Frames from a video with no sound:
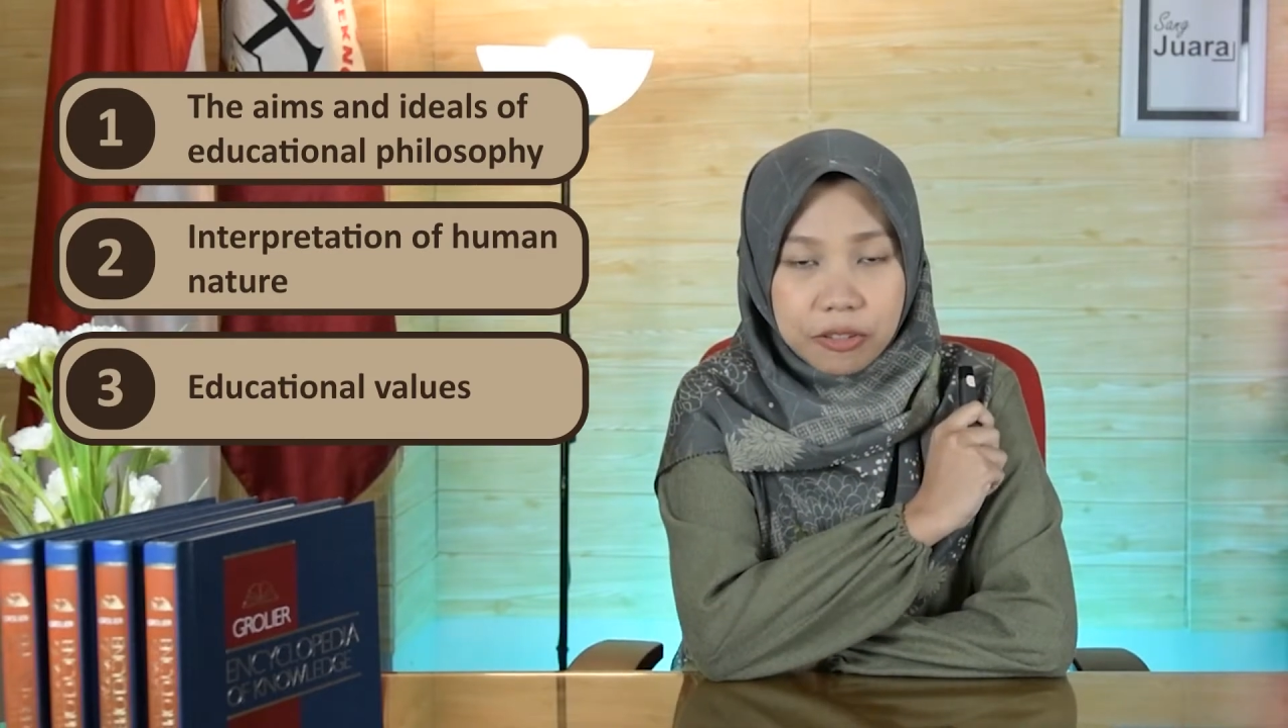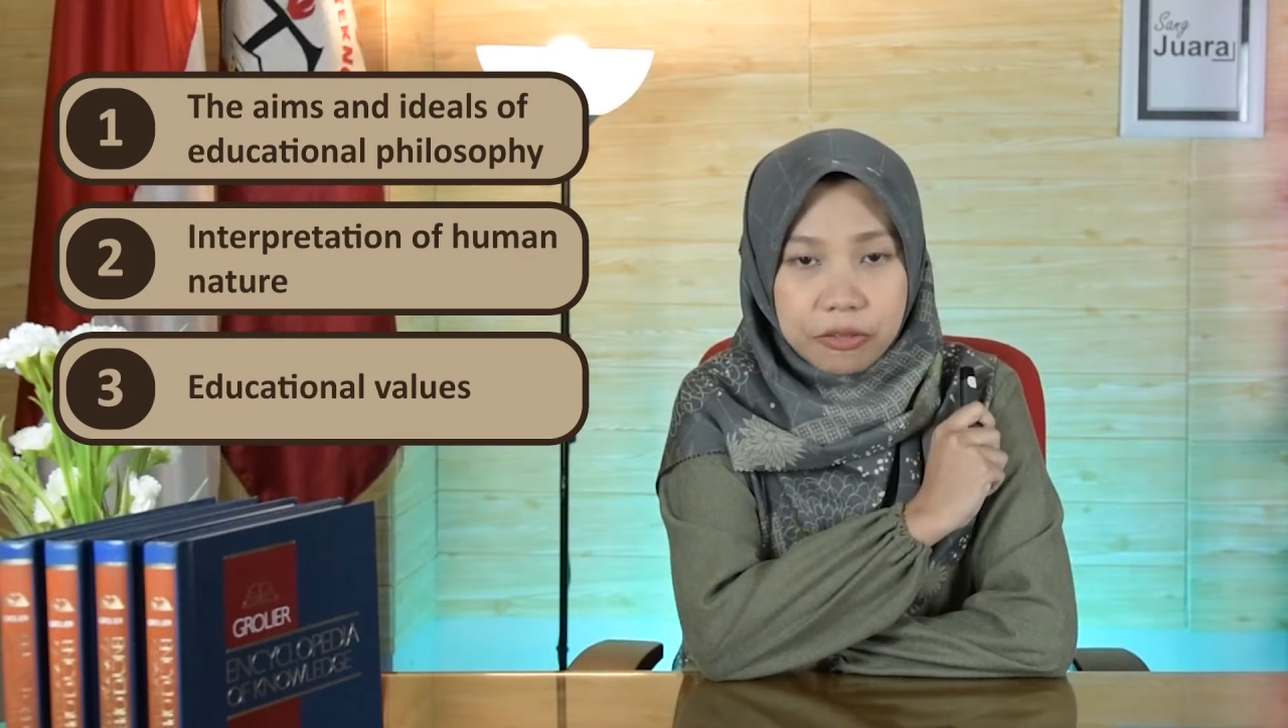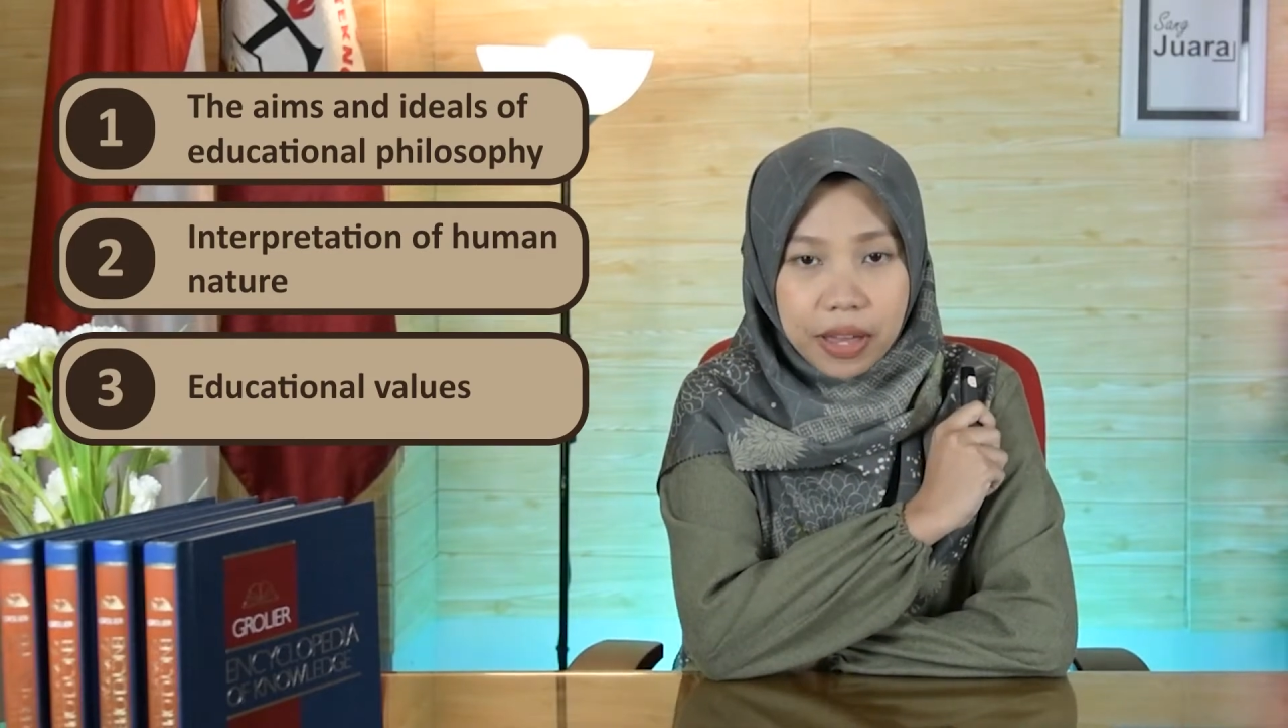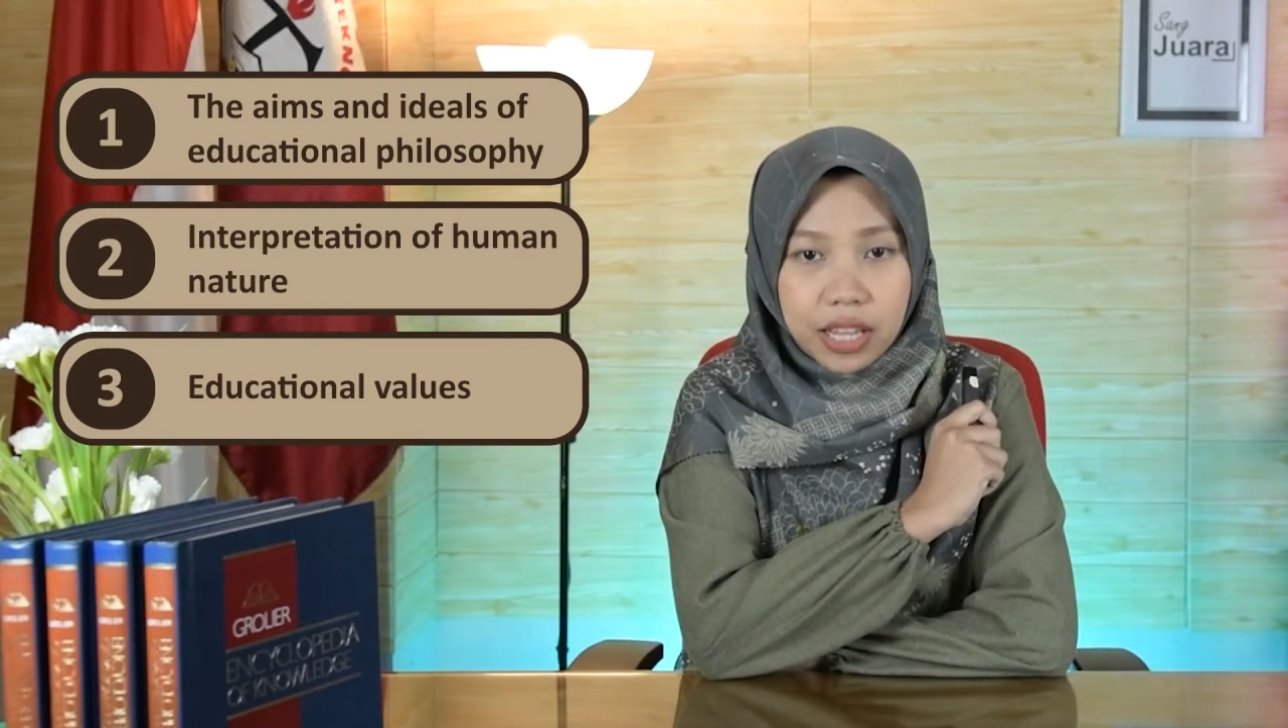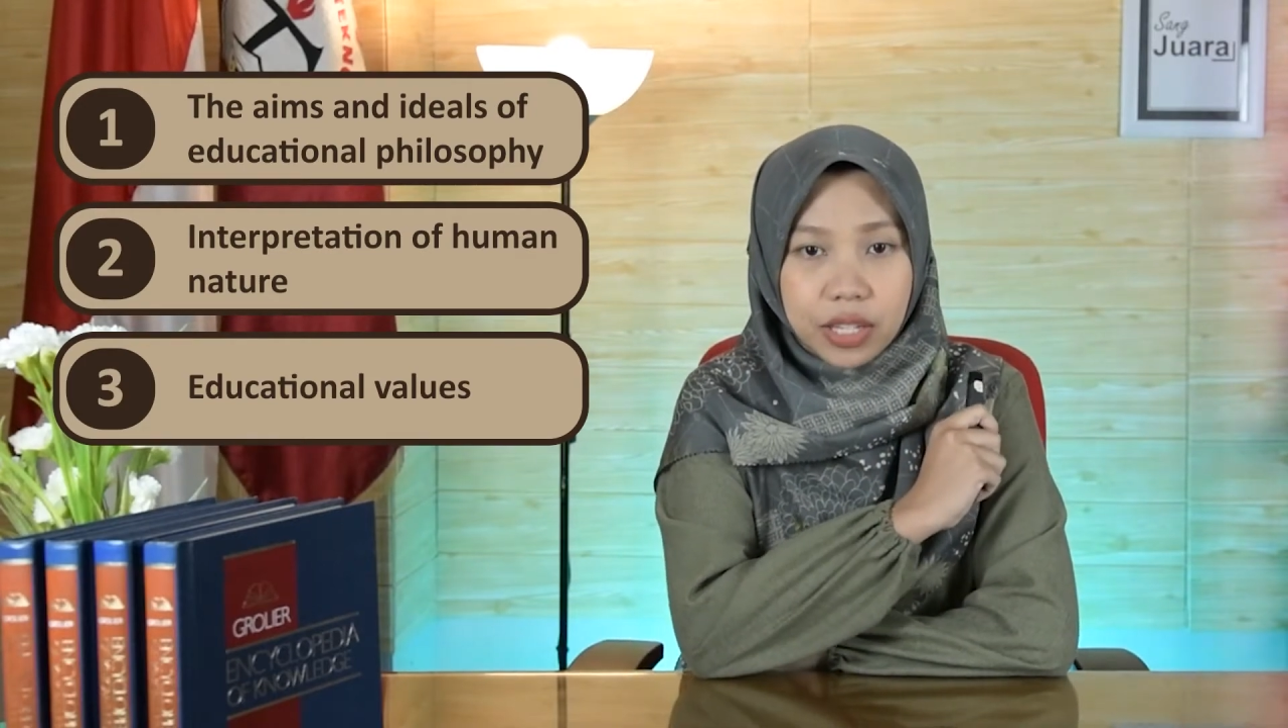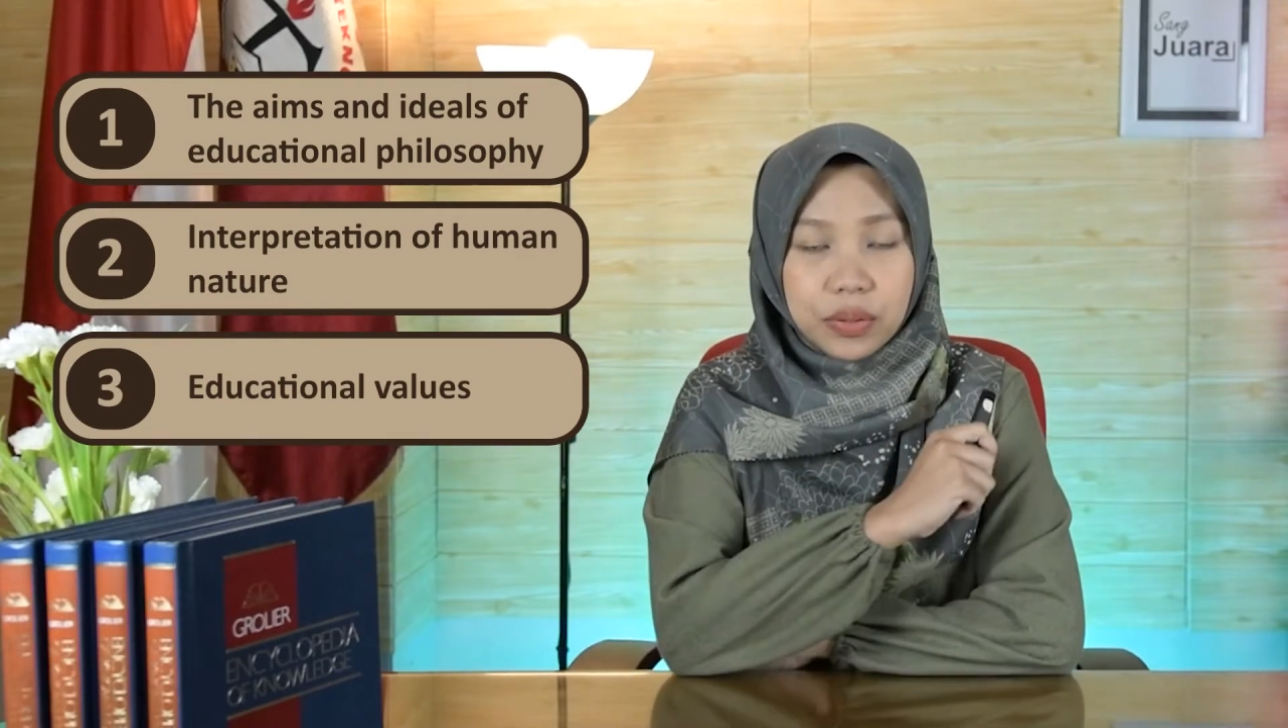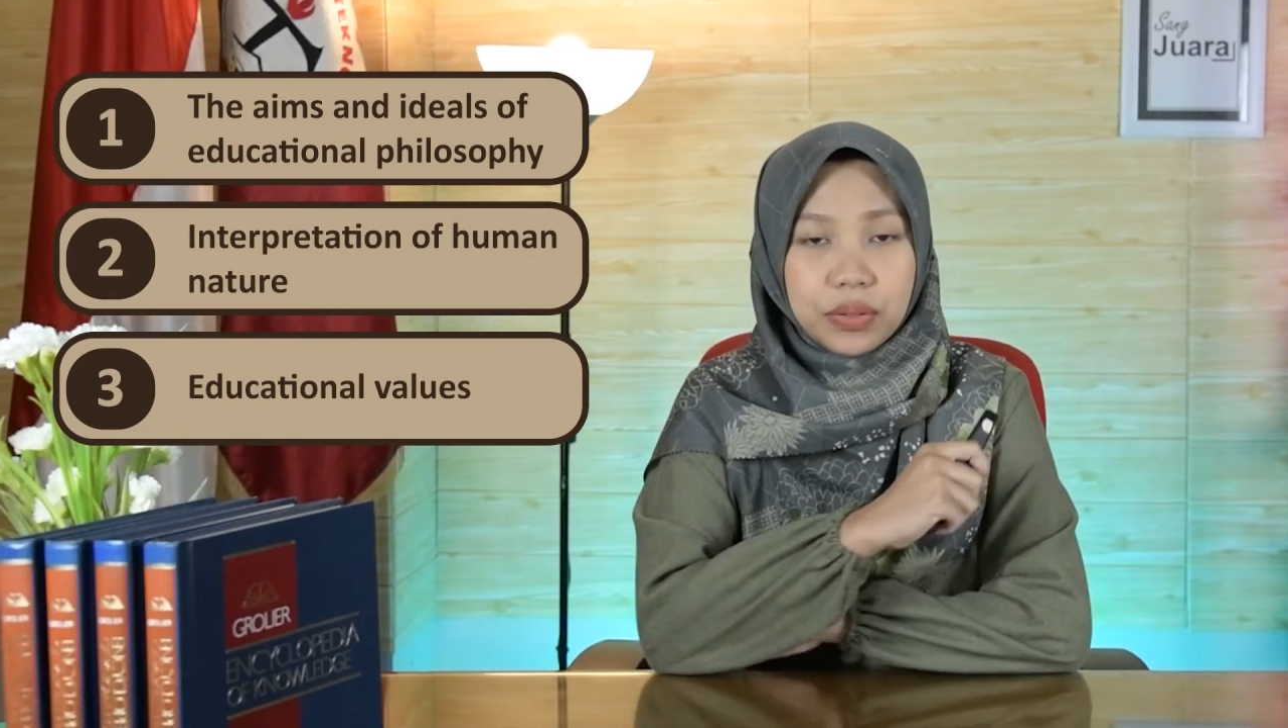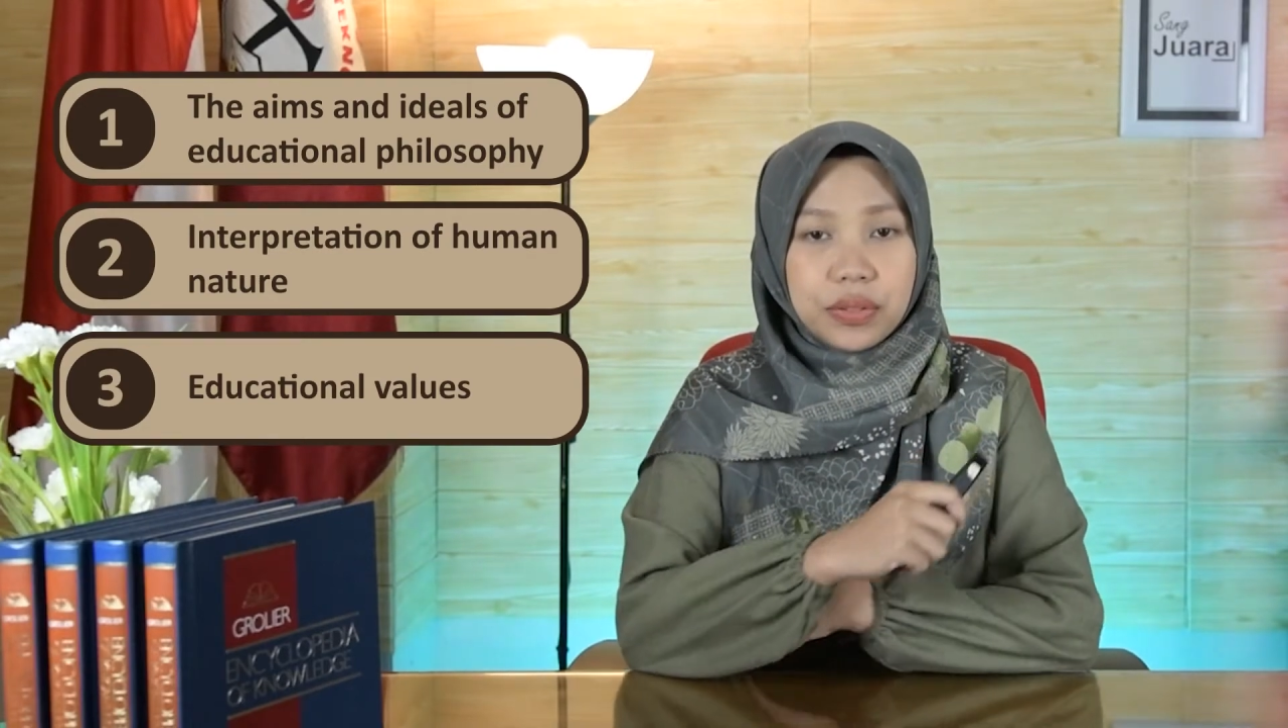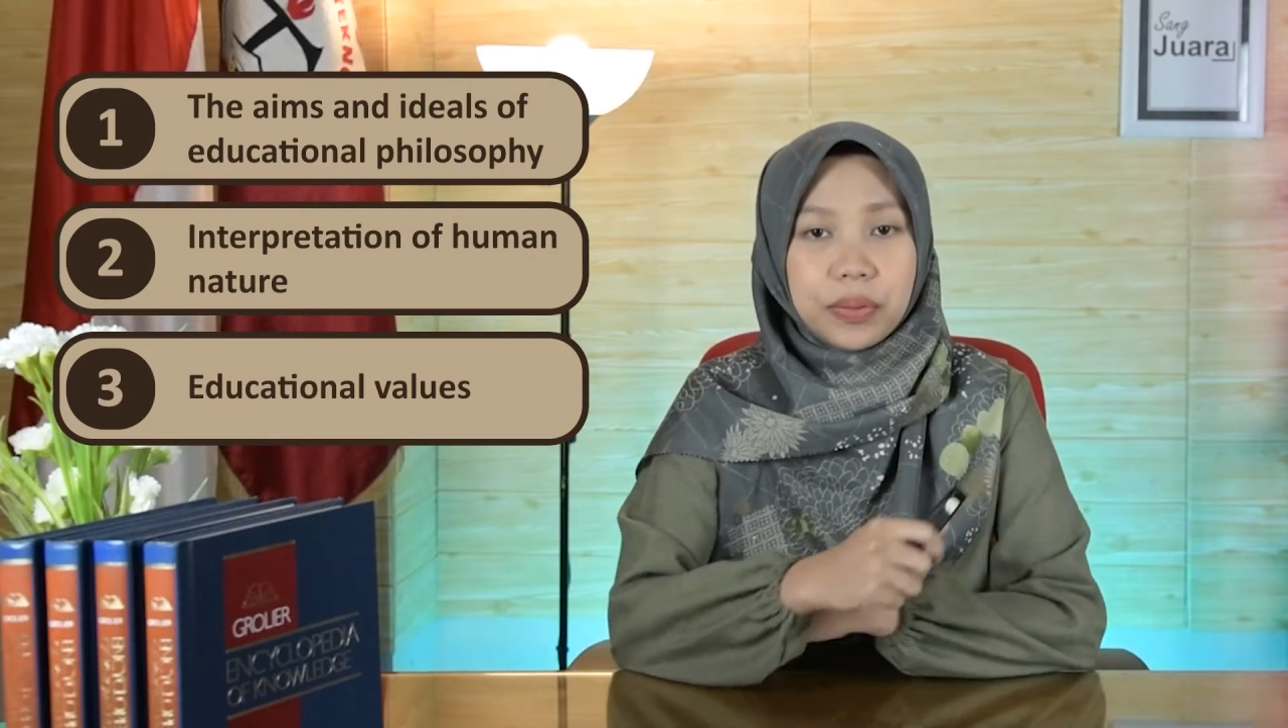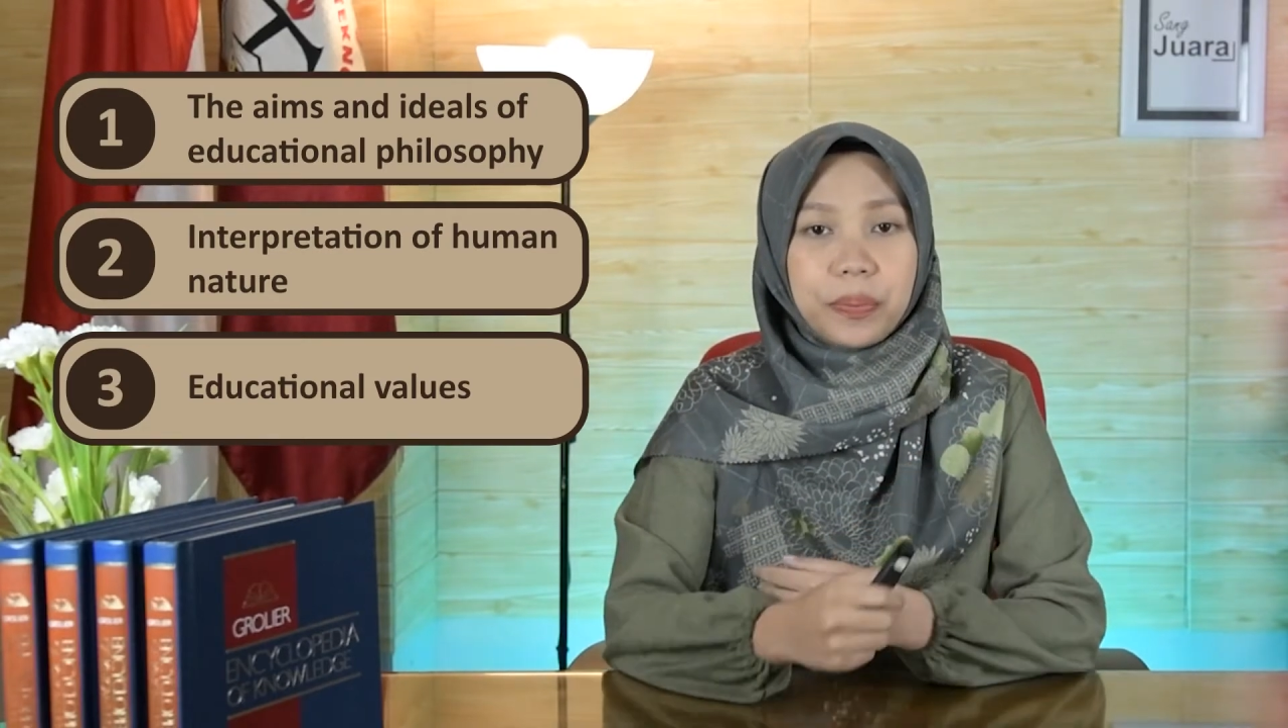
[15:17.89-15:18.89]

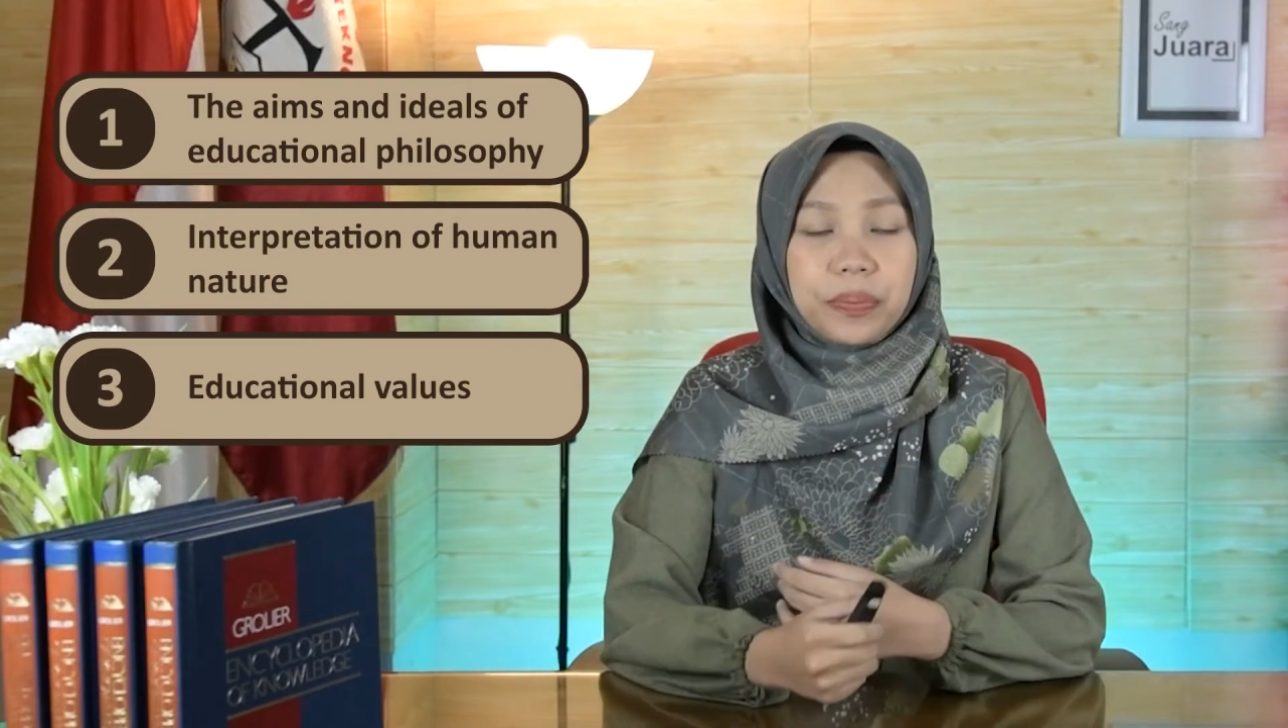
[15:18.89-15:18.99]
values.